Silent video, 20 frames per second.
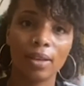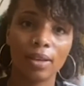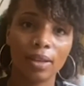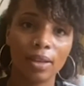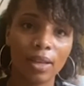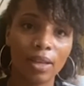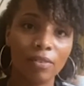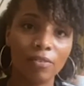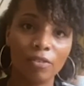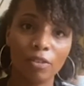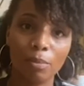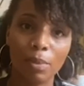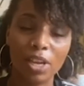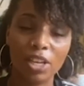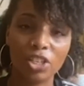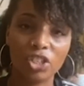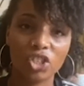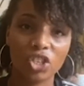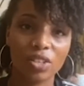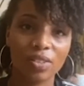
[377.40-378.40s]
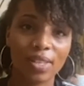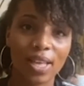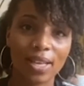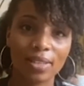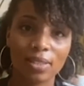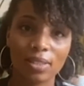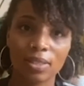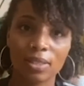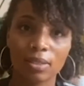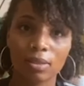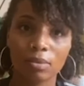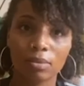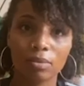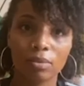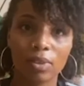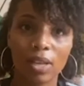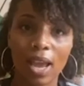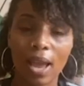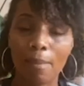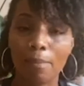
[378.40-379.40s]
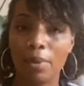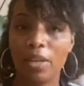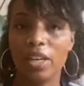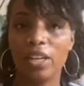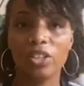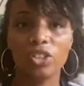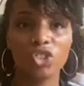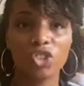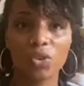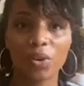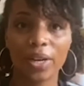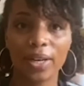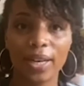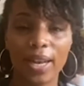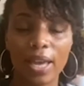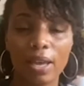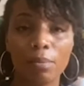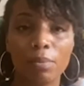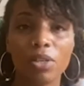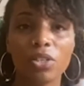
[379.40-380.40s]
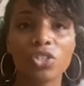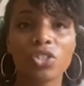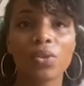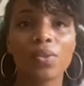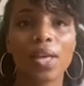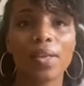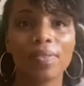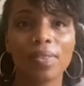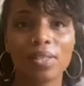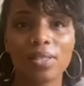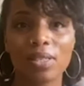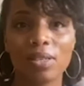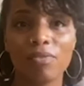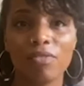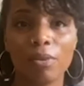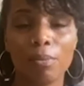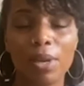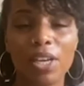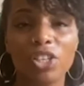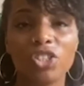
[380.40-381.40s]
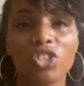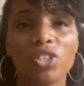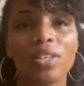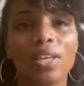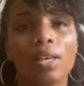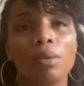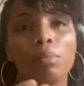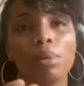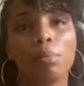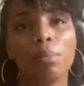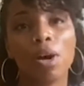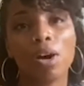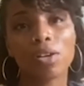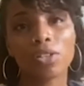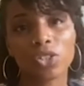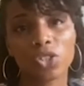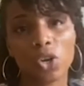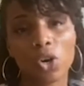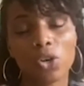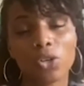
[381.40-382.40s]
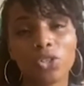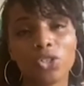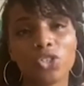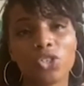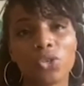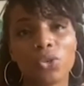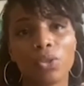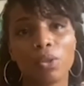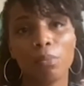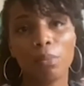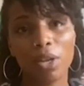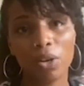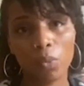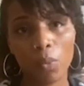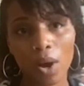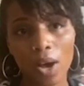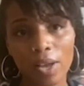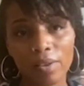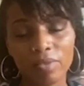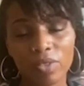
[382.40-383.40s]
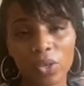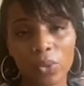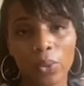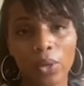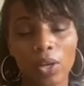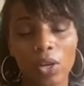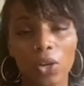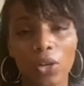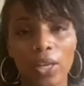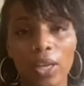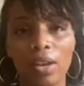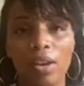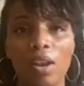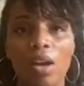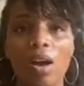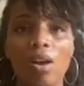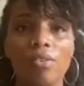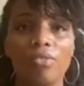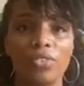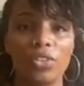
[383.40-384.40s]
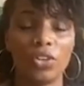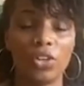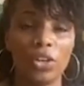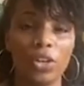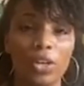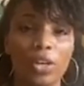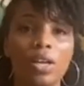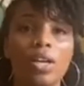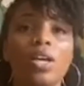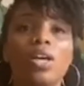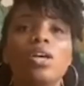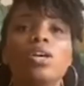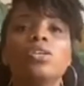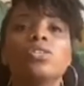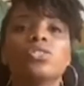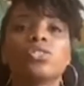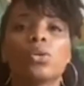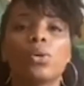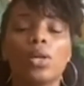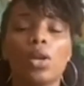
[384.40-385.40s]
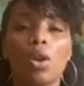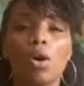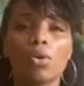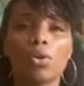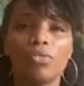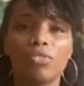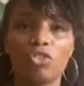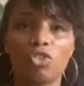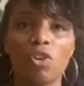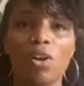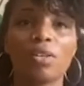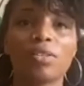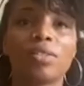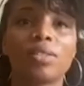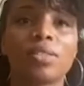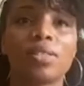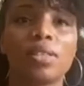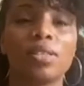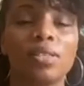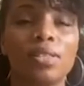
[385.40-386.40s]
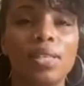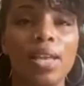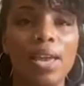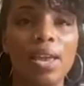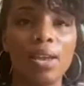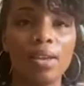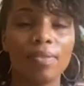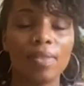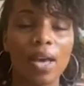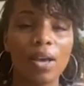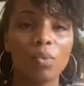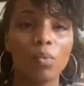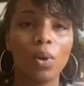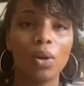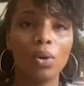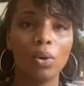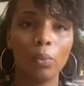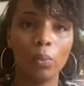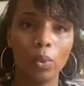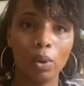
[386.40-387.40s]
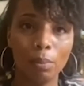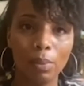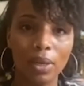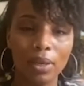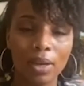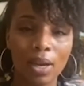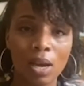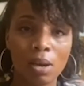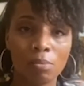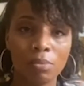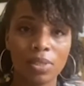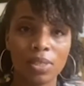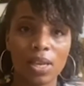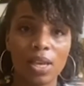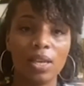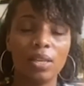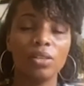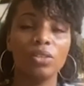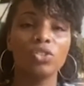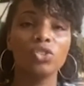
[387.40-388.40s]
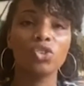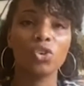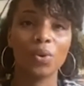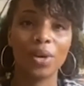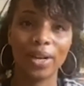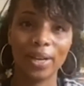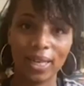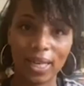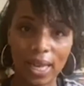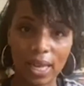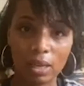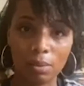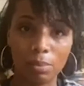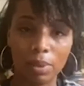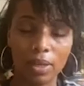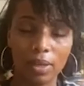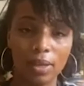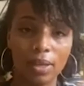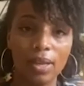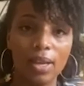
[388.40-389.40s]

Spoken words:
information that's happening during labor, so that this information can be passed on to the midwives who are looking after her. So a lot of trusts are saying that when a woman comes in during labor,